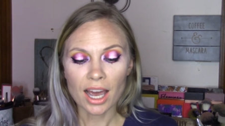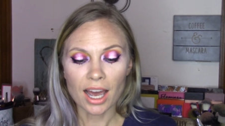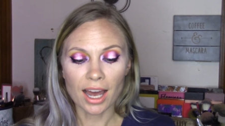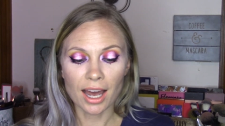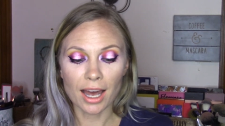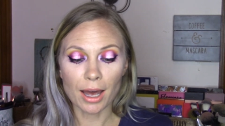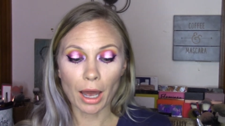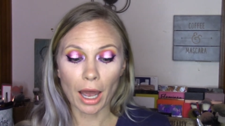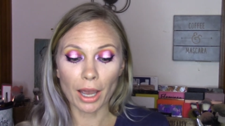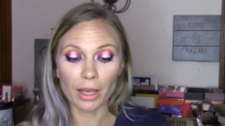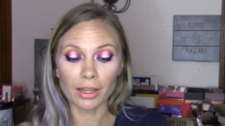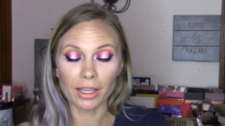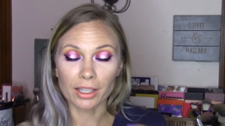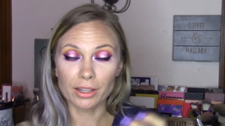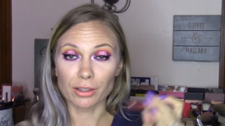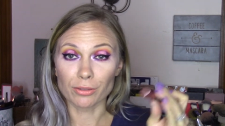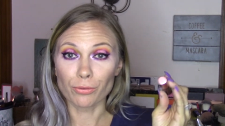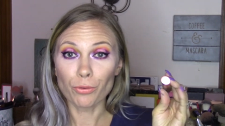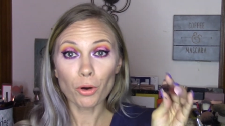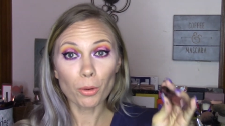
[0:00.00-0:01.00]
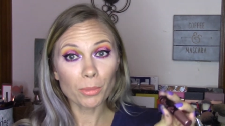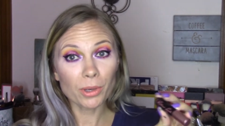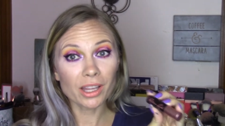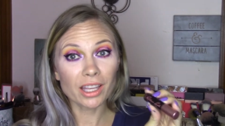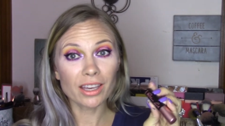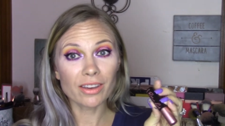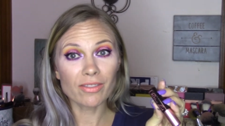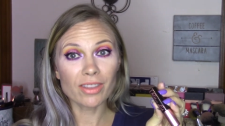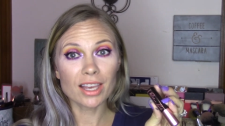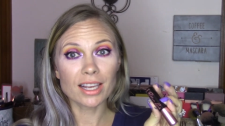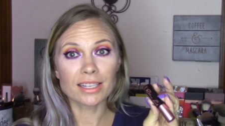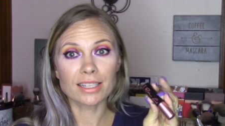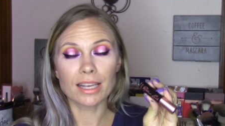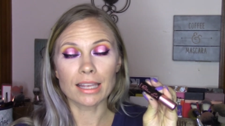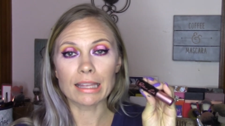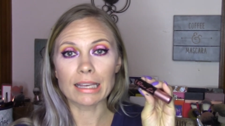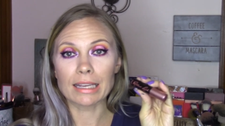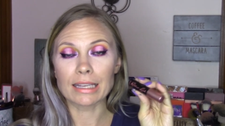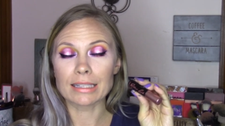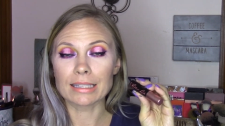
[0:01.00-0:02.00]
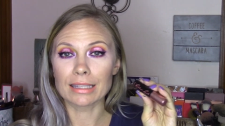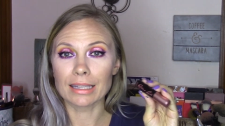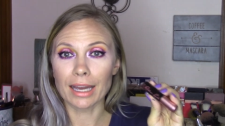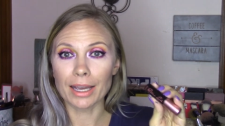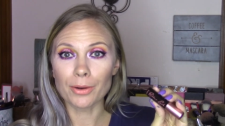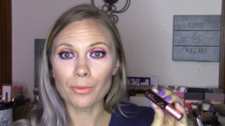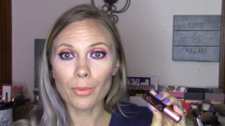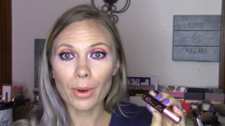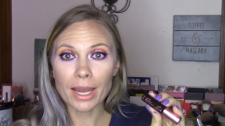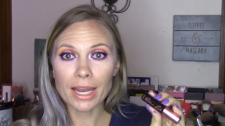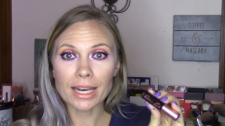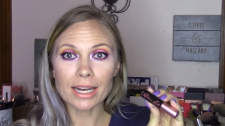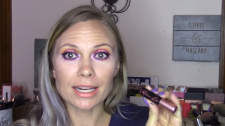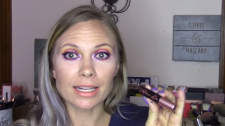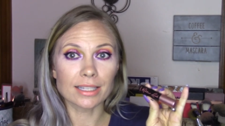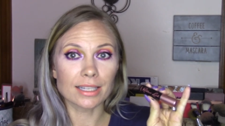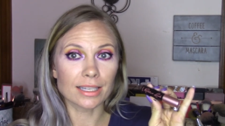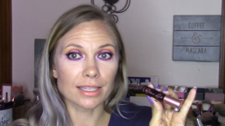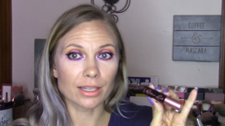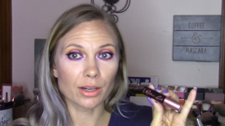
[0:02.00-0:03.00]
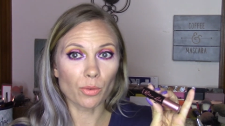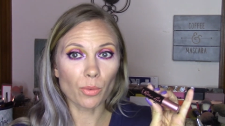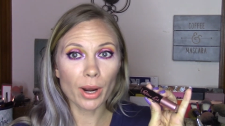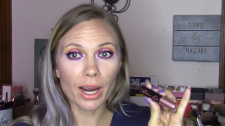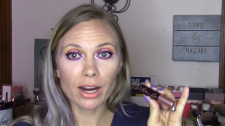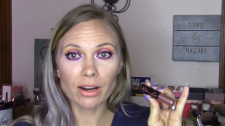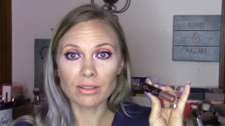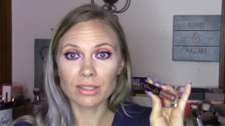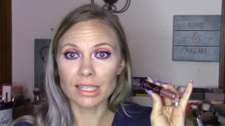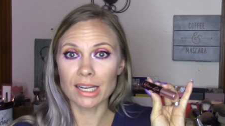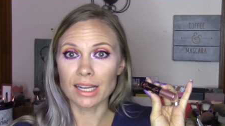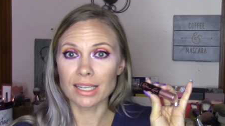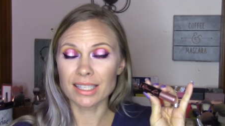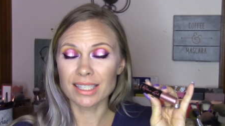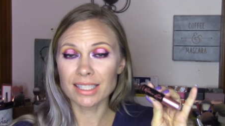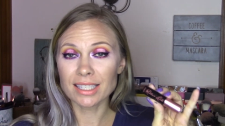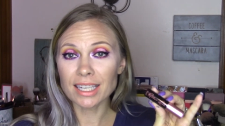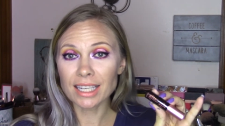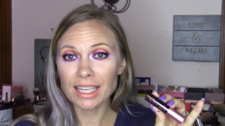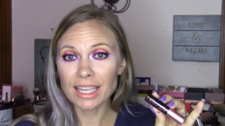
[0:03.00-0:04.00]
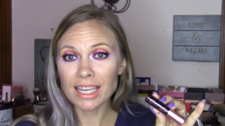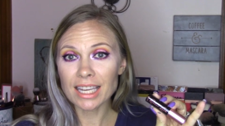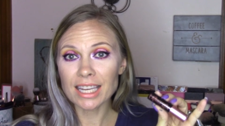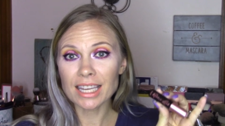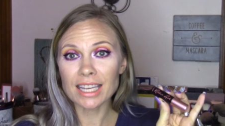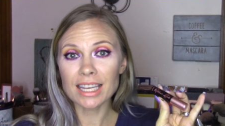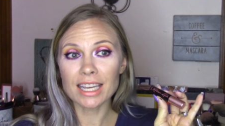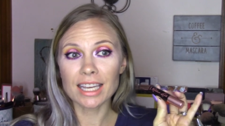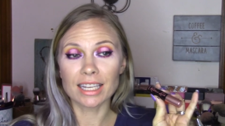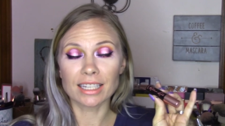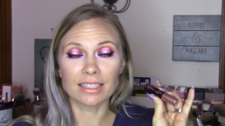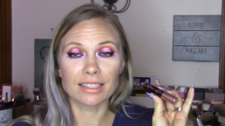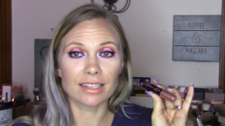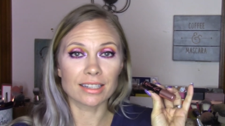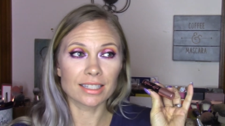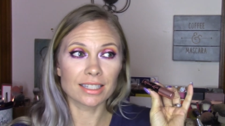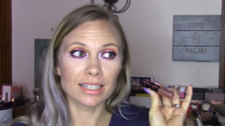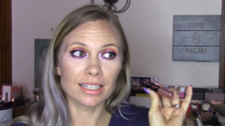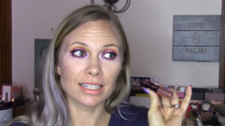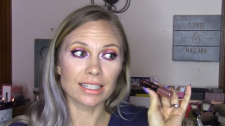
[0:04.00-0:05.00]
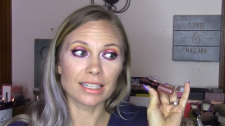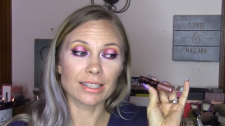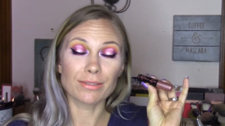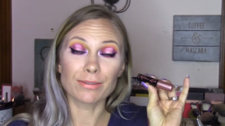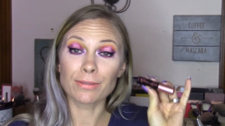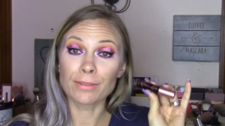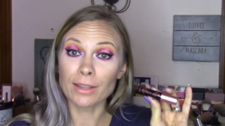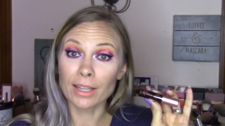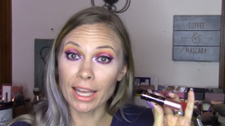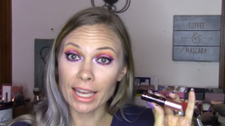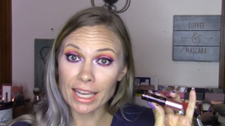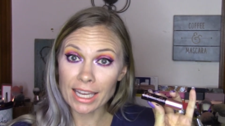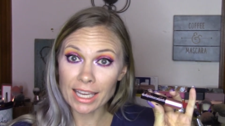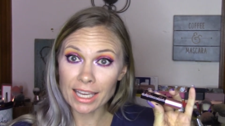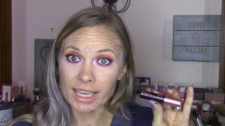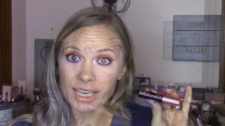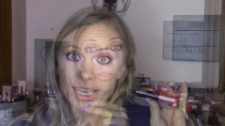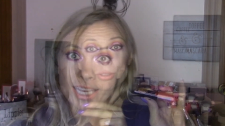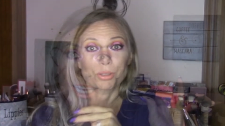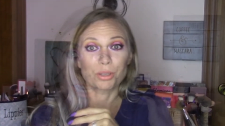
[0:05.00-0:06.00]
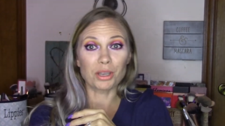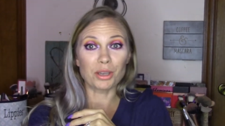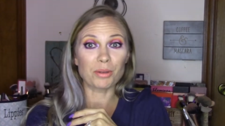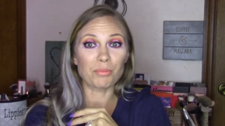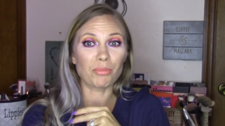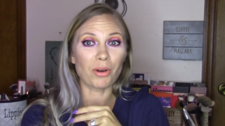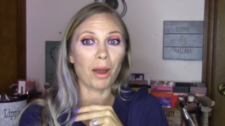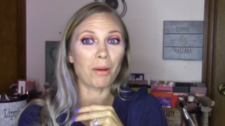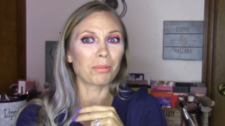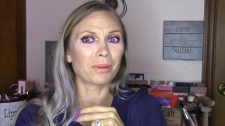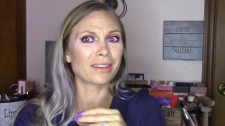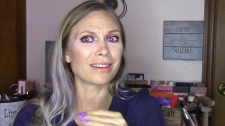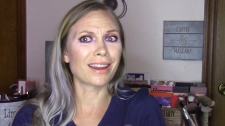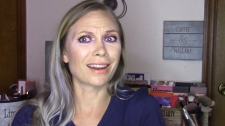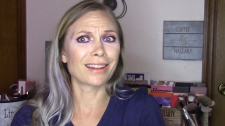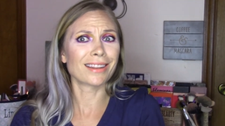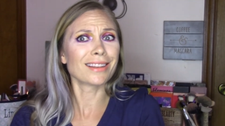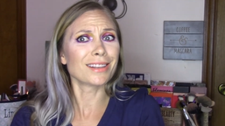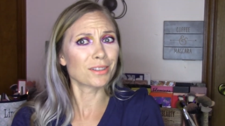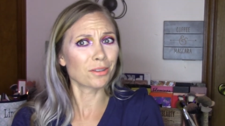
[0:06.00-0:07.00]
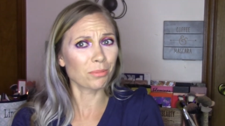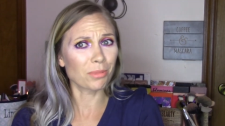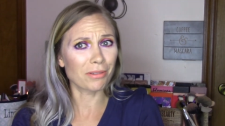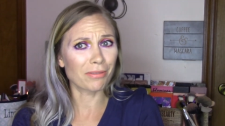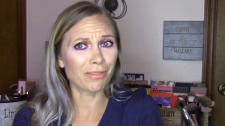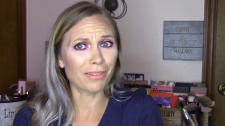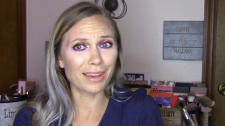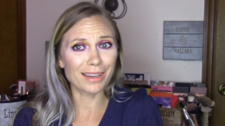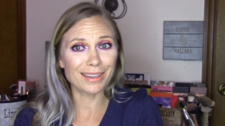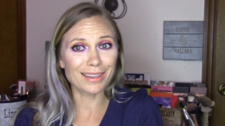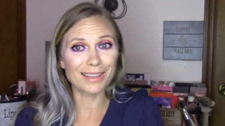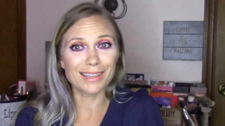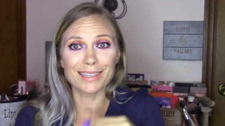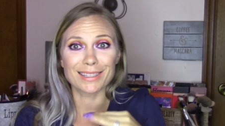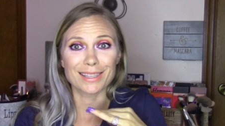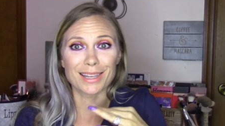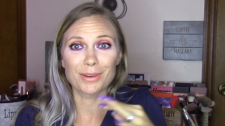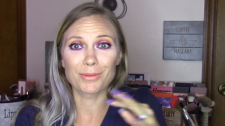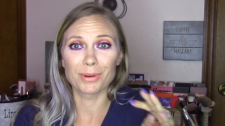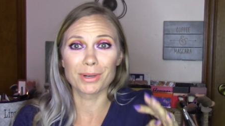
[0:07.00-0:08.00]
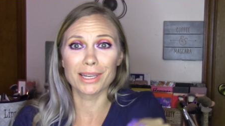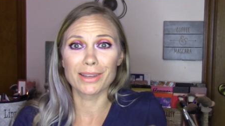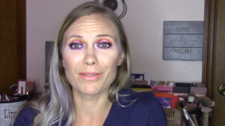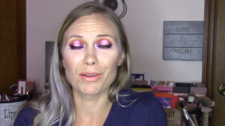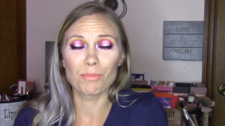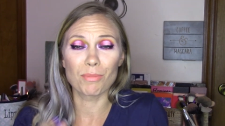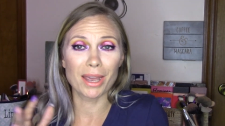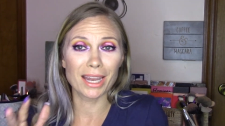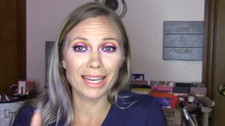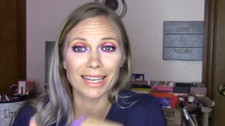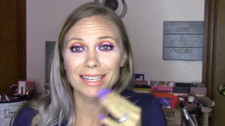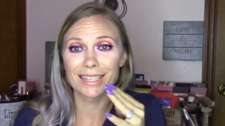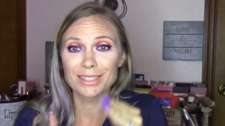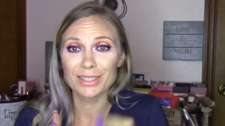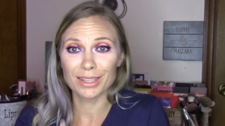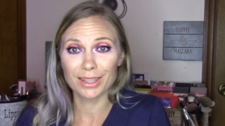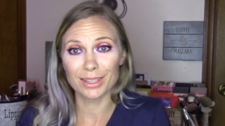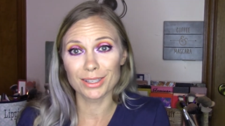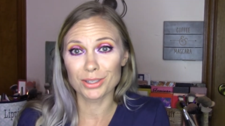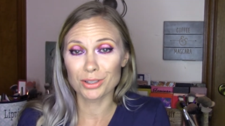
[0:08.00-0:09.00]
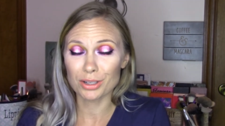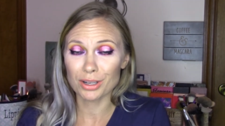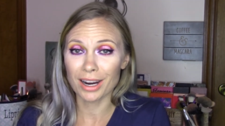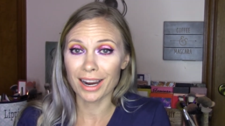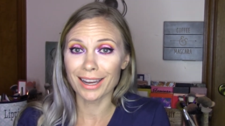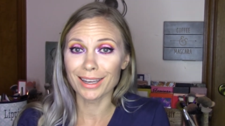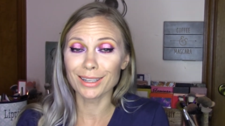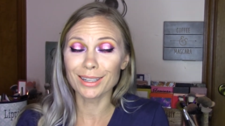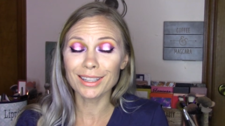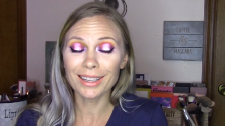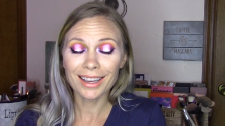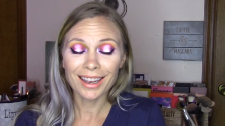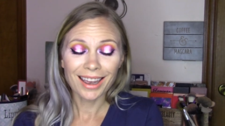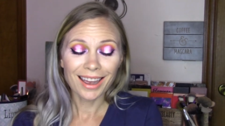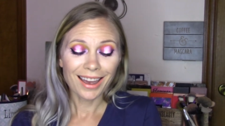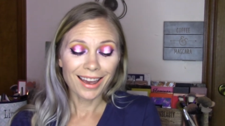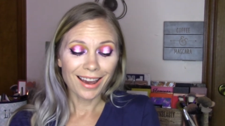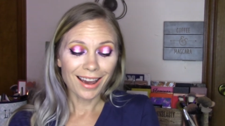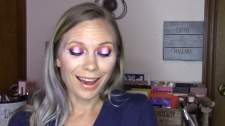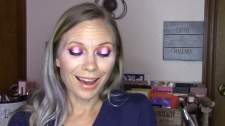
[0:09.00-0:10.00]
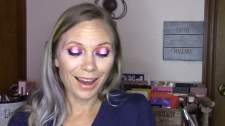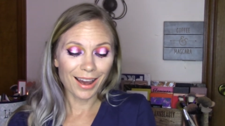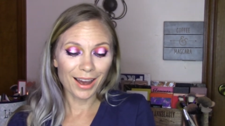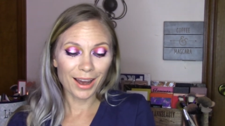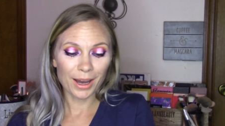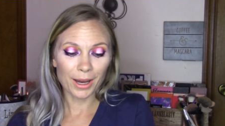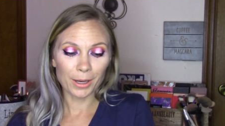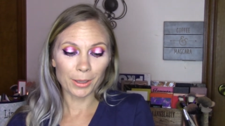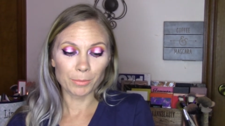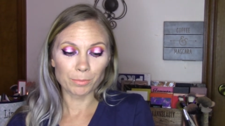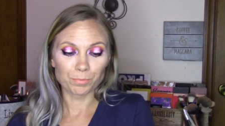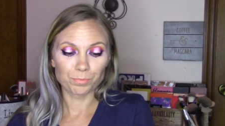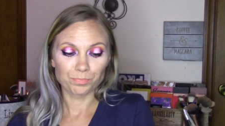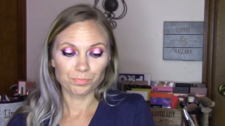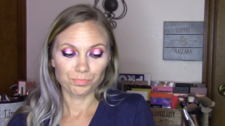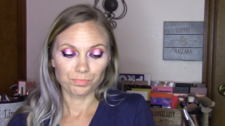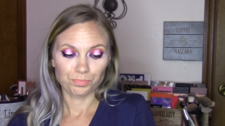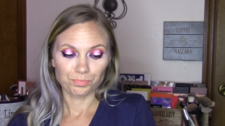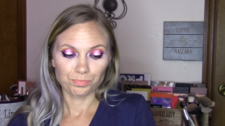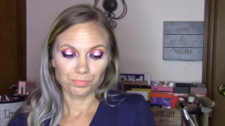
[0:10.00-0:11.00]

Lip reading: I like the formula of this. I think it's lightweight, it's easy to wear, it's not sticky, it doesn't flake. Actually, probably none of these will be flaking because they wouldn't even make it into this trial. But